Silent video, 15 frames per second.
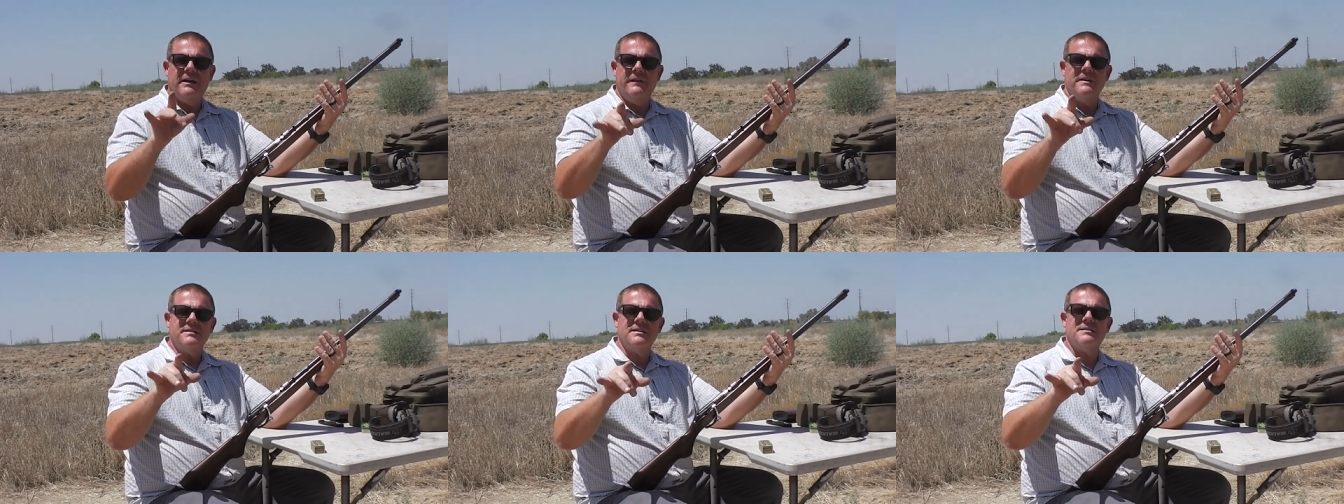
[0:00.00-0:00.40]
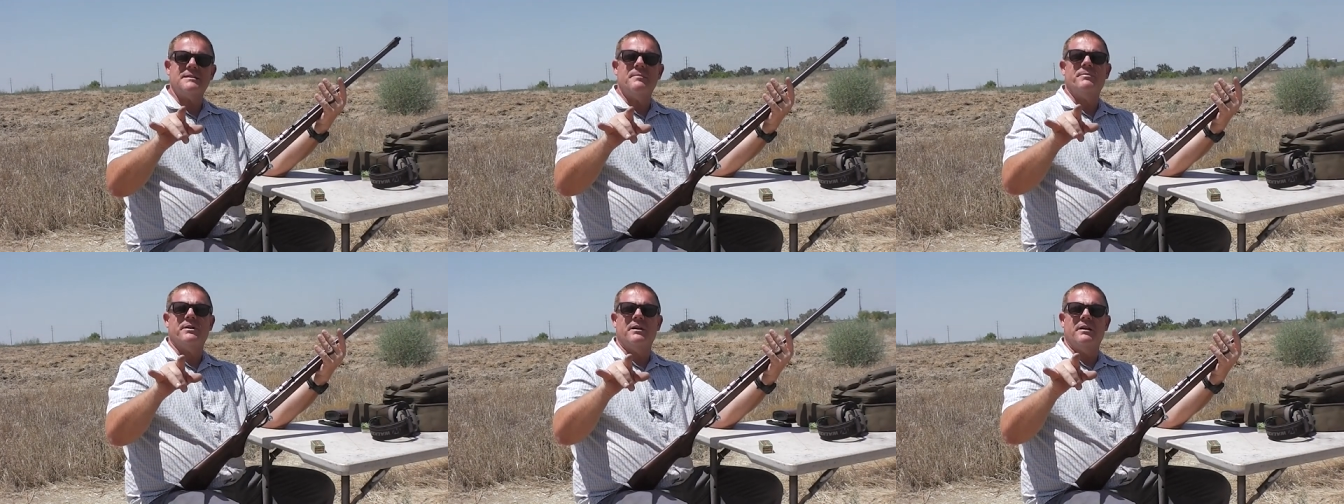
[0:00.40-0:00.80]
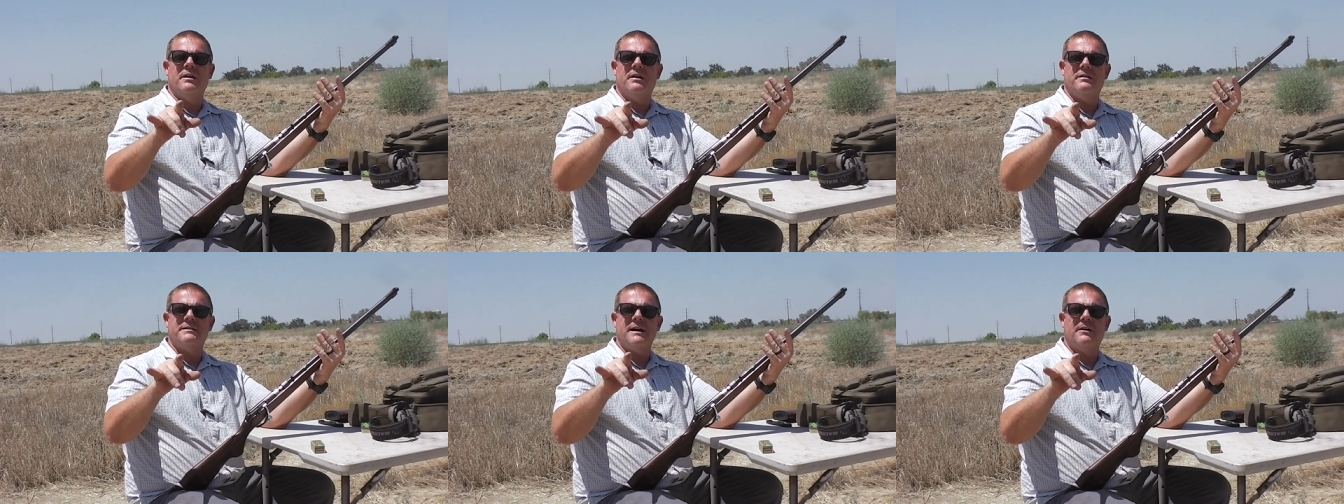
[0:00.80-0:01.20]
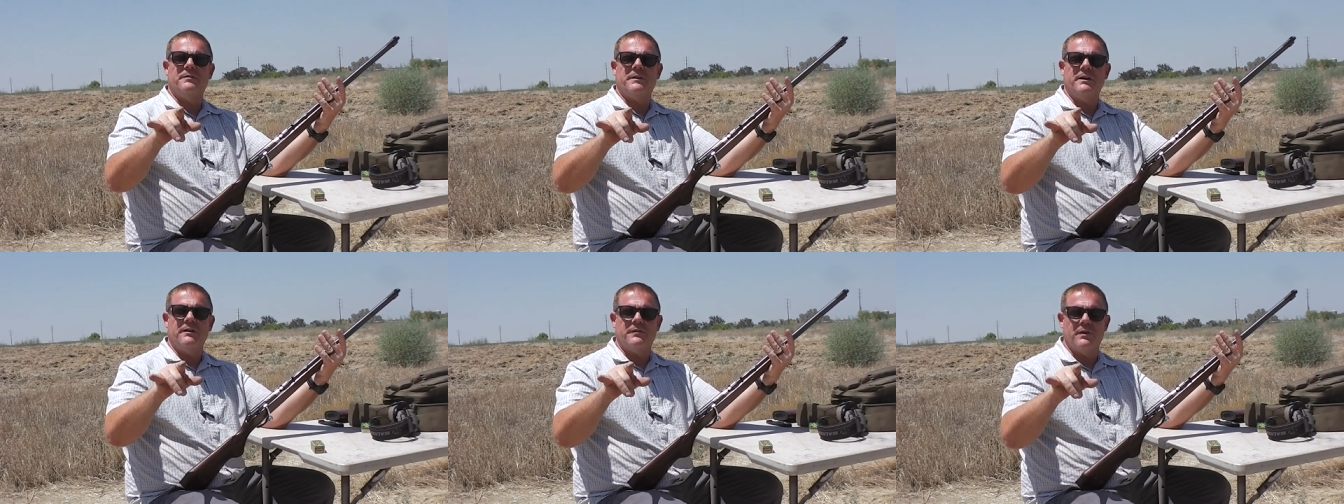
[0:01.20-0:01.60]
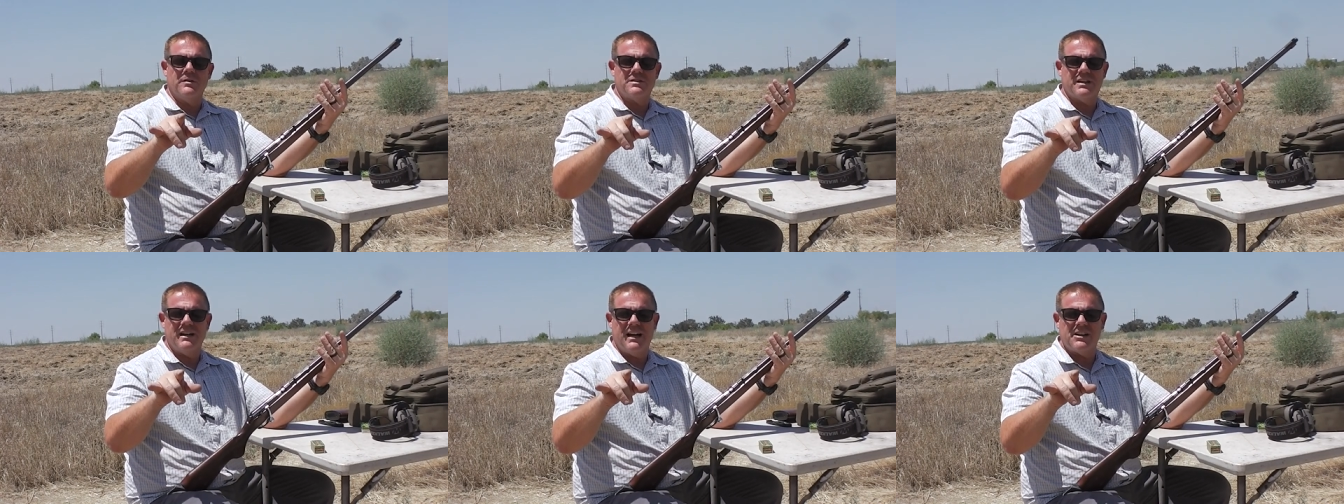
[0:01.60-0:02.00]
And this is something the Taoflader
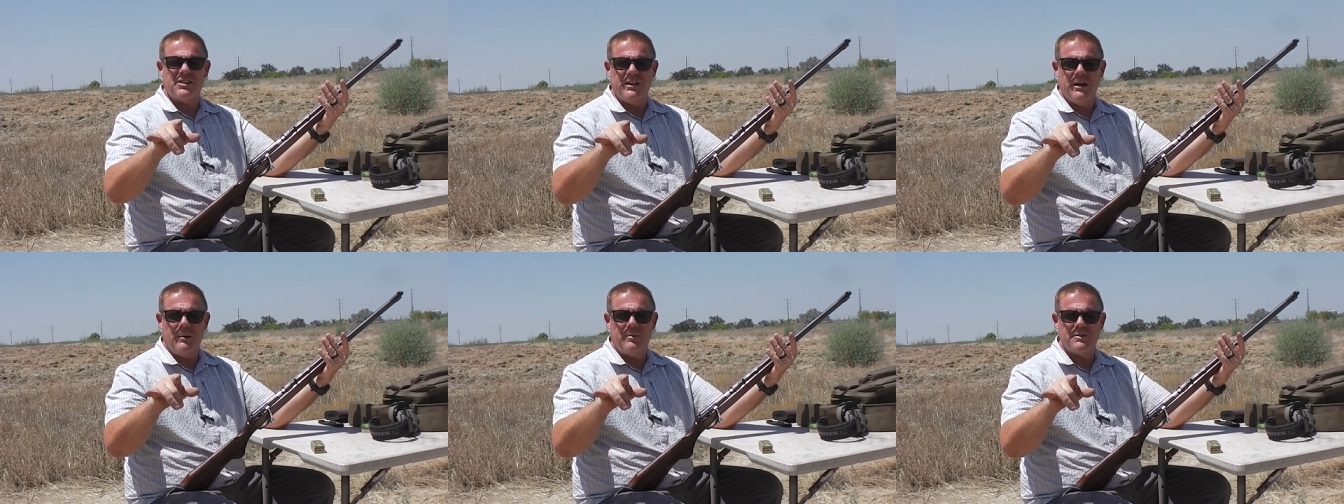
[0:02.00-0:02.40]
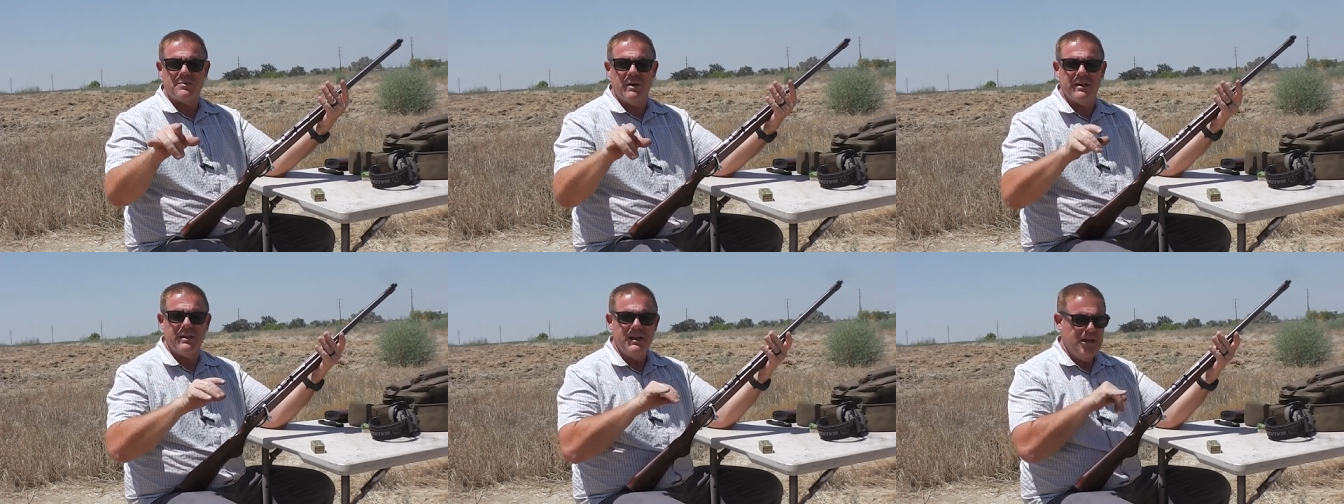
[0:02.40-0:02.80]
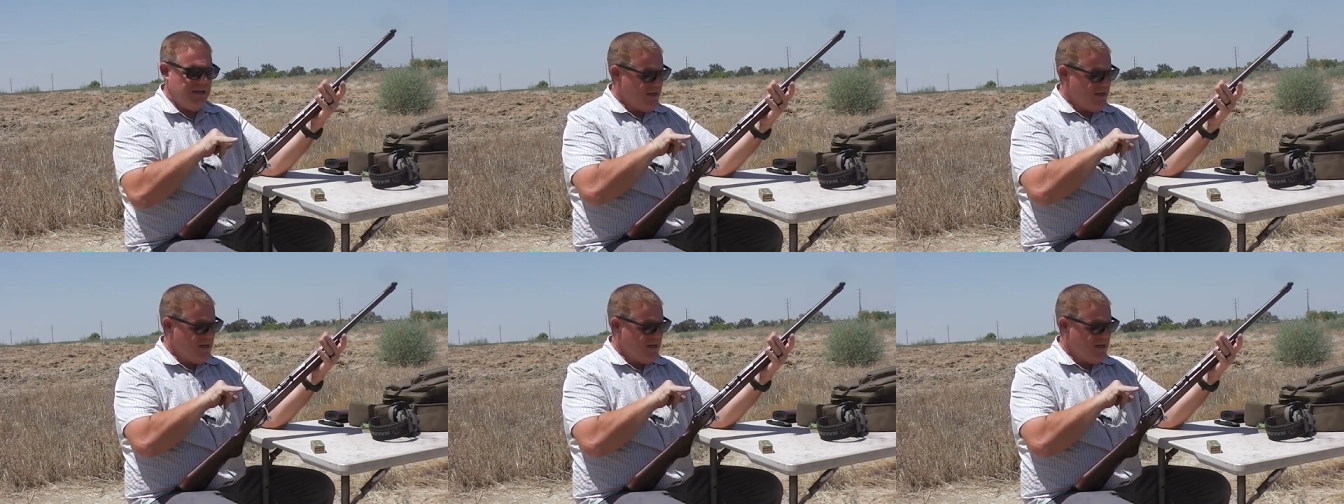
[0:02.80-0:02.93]
folks can actually help us with.